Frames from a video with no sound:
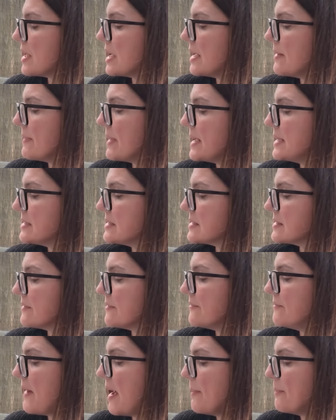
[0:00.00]
meters of
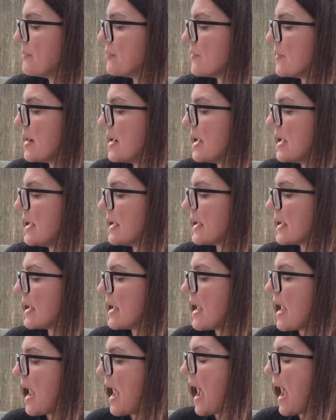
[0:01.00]
fabric,